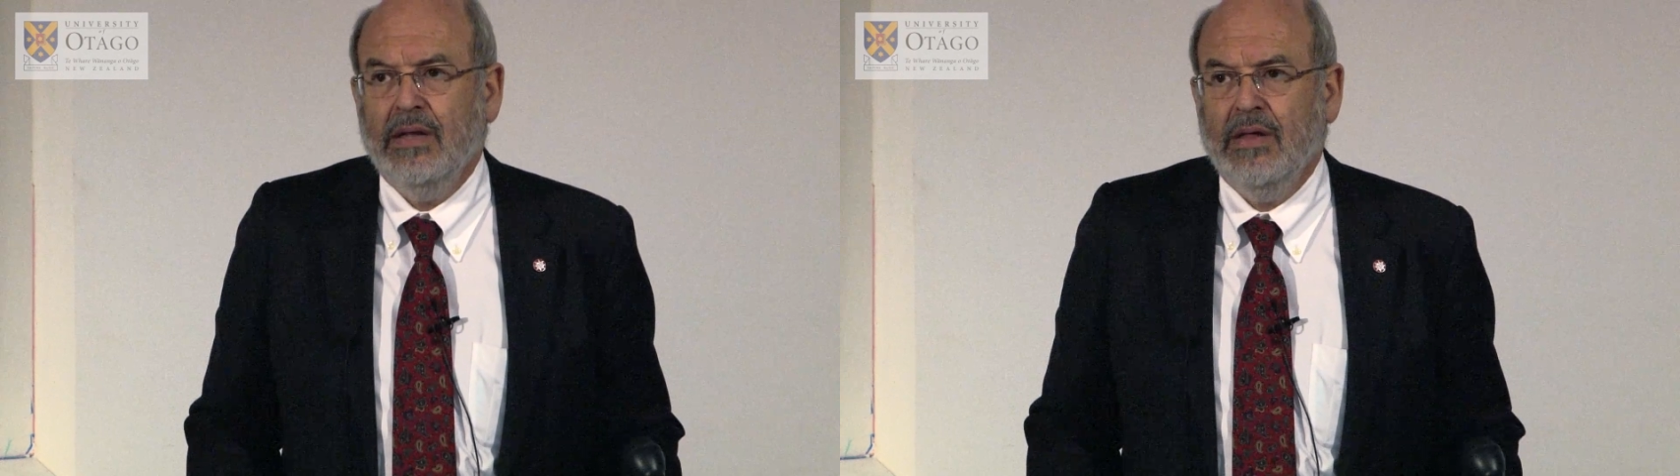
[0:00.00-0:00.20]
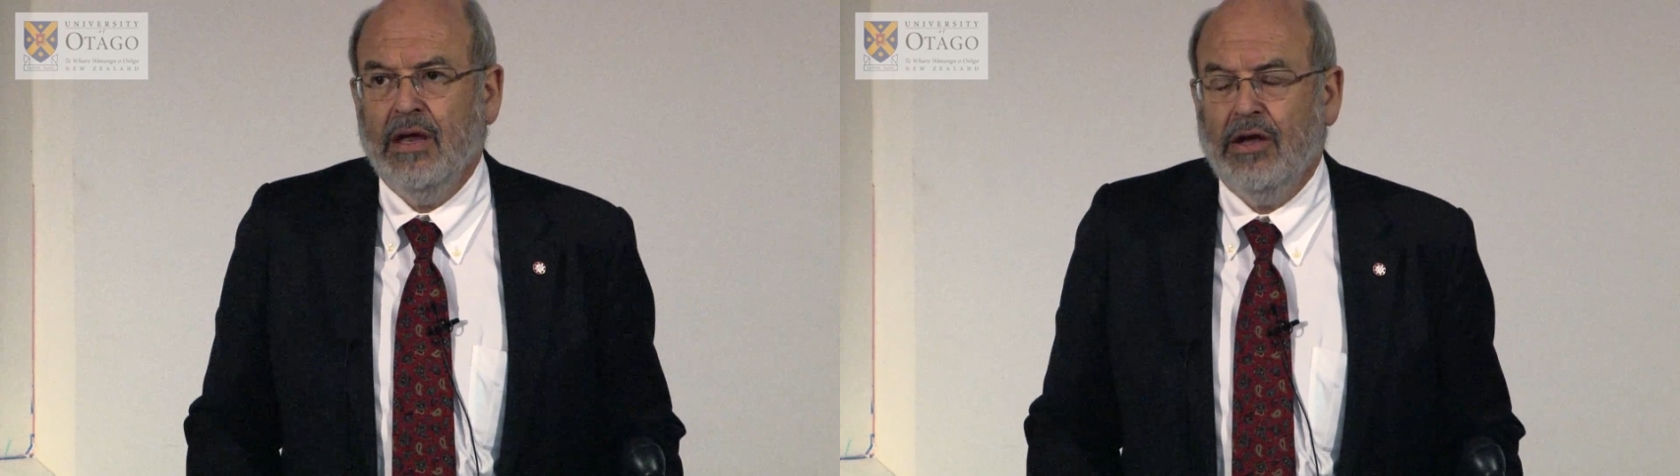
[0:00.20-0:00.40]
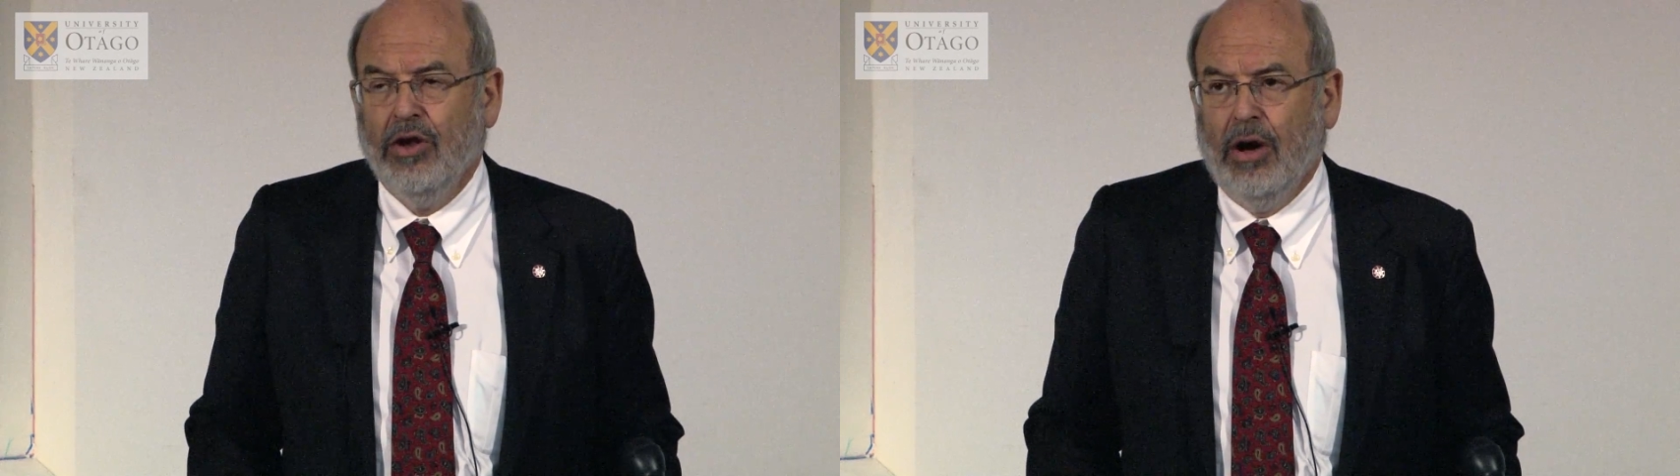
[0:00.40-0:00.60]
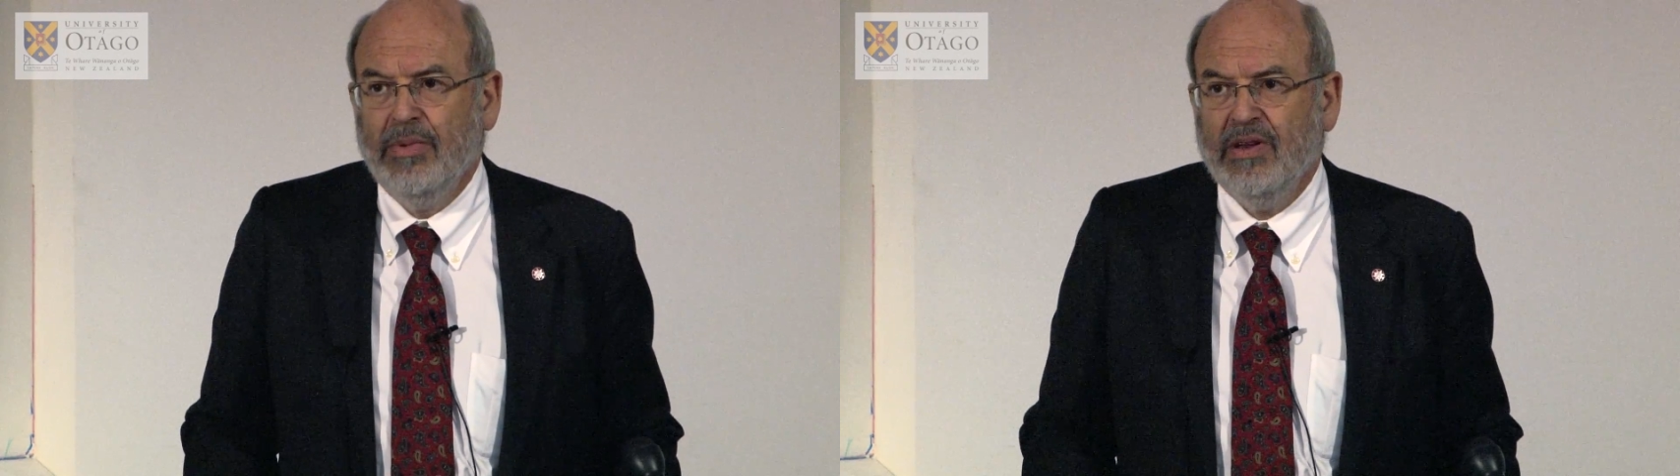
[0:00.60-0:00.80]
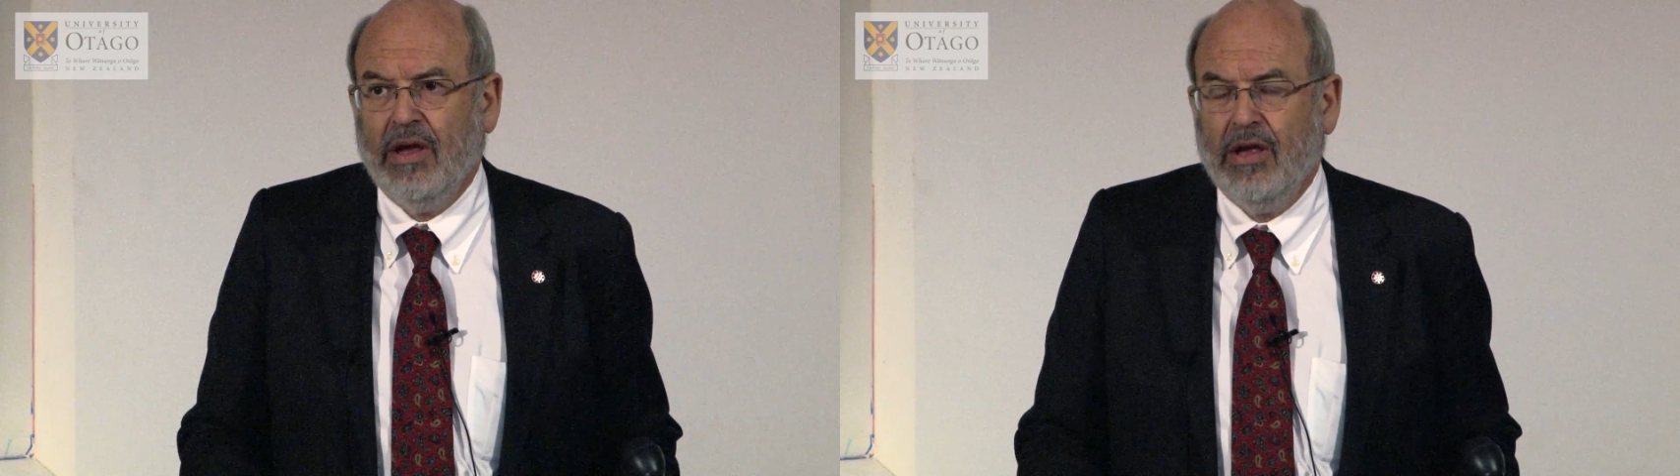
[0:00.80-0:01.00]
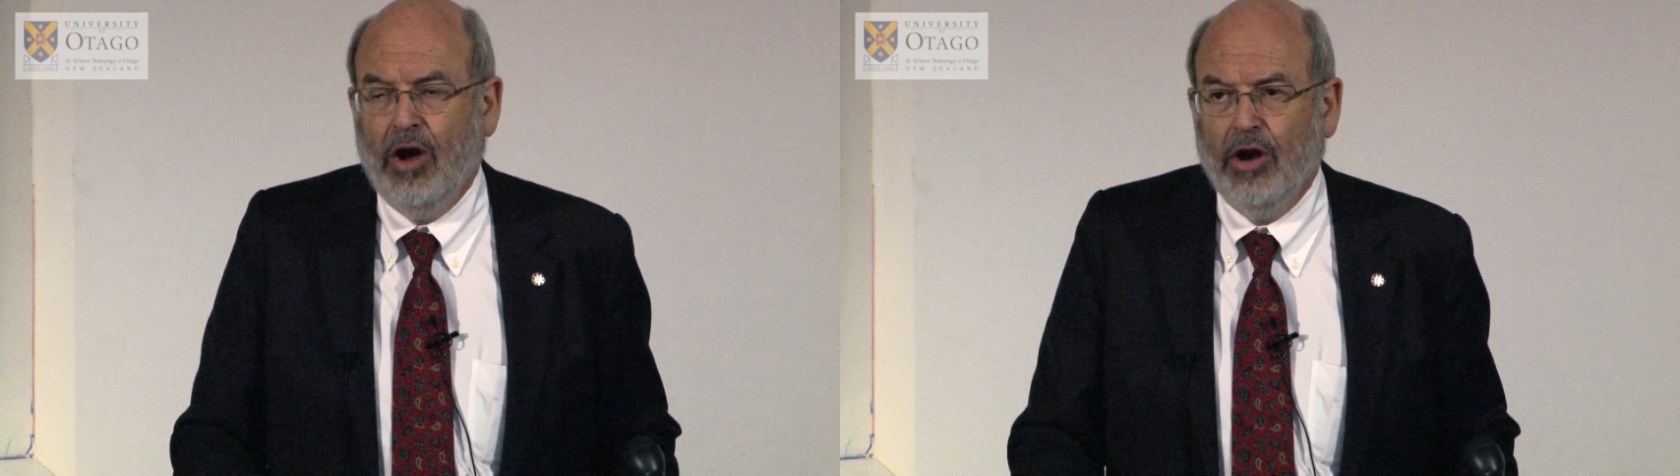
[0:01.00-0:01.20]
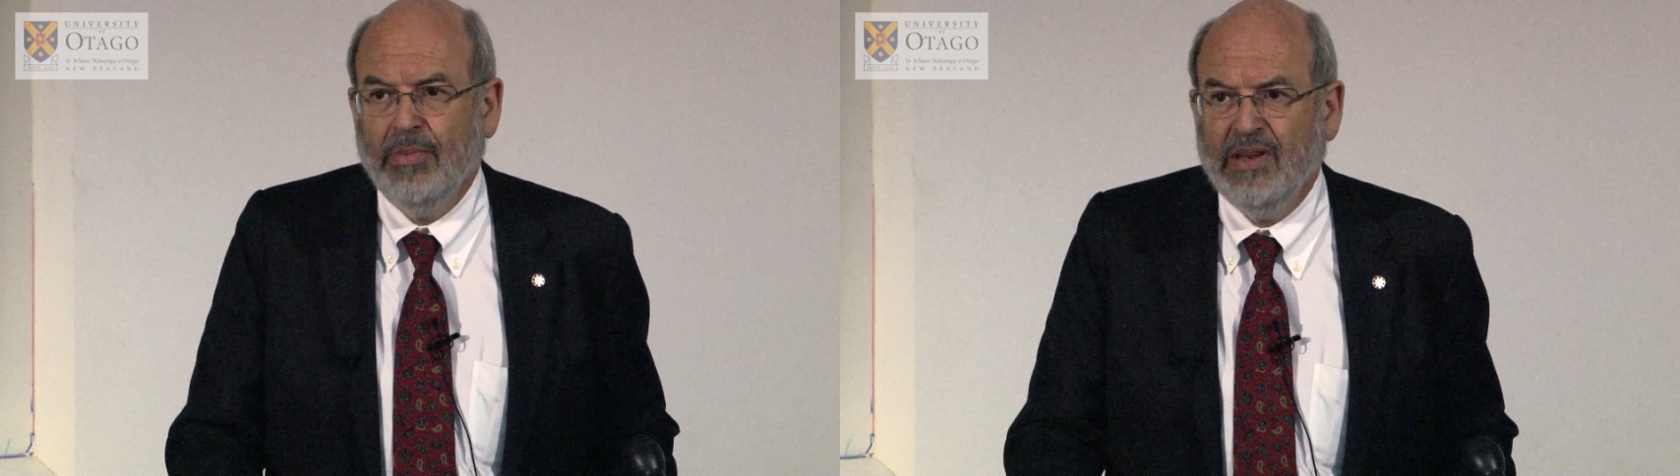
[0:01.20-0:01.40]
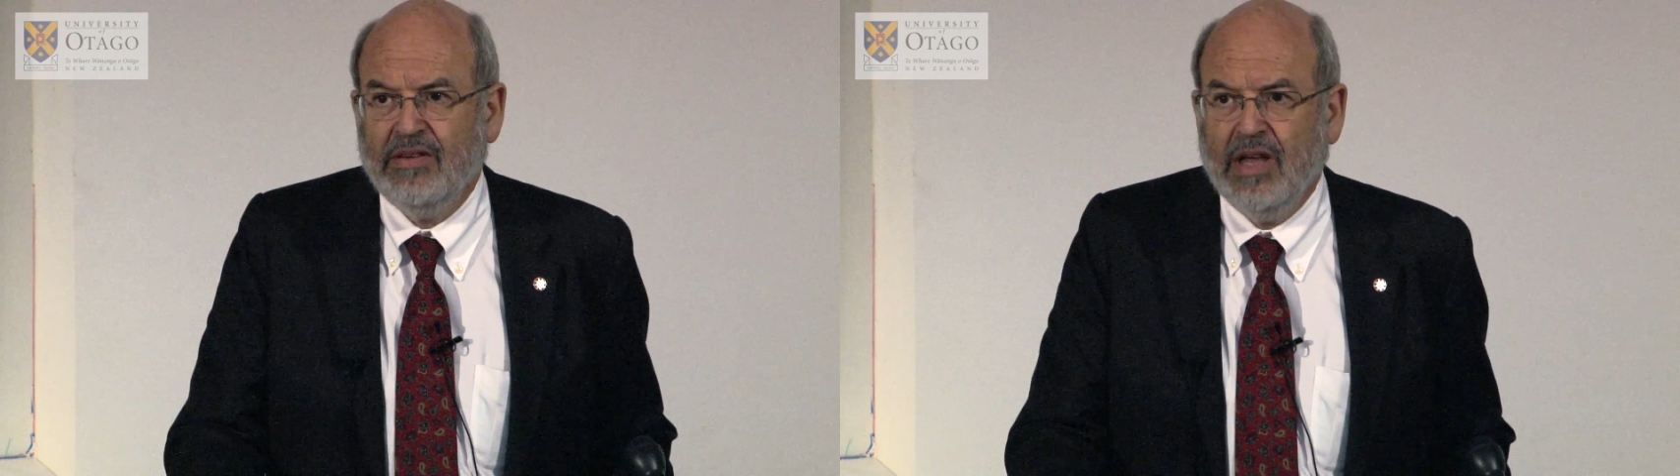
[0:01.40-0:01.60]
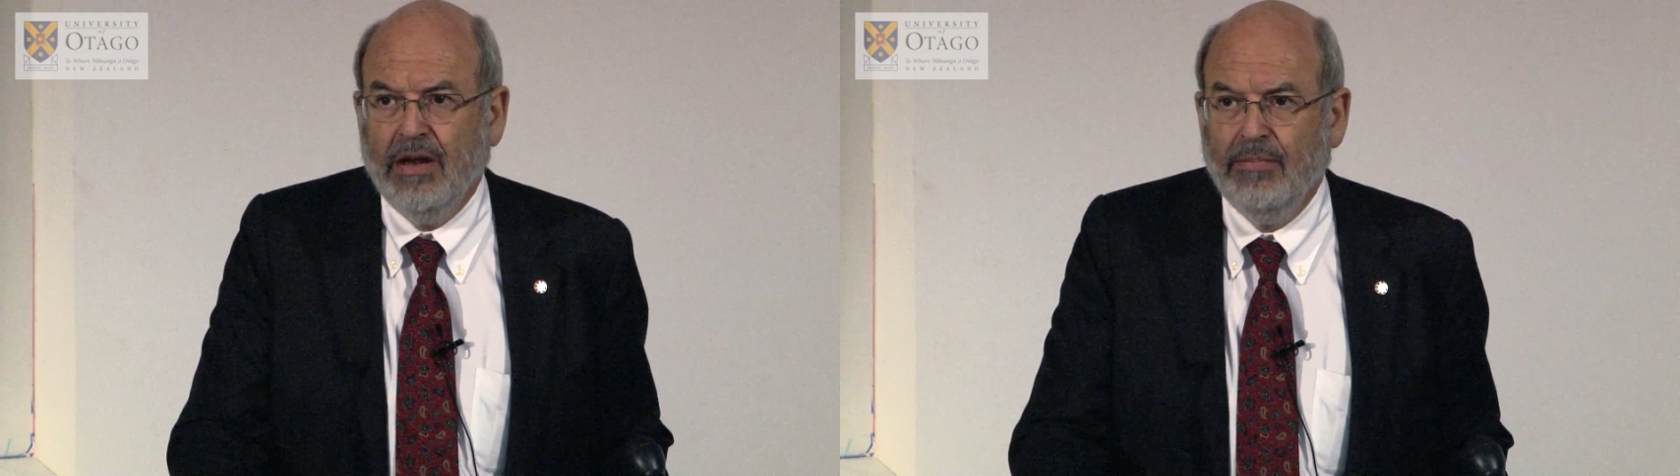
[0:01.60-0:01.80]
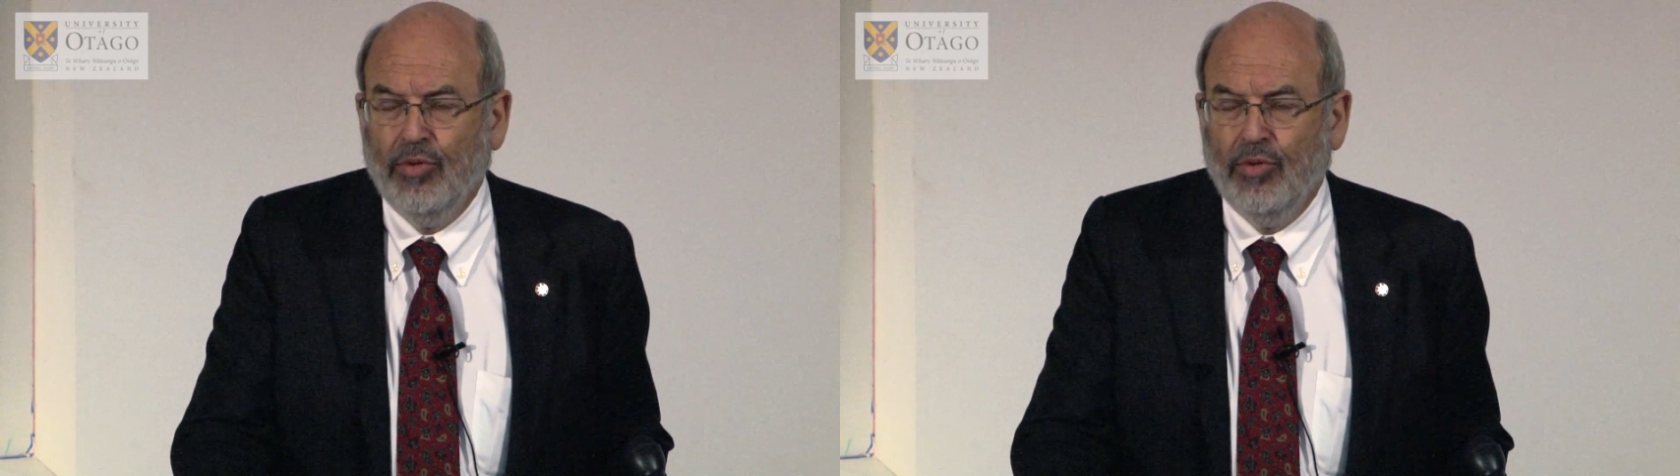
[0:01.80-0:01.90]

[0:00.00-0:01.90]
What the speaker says: their economies get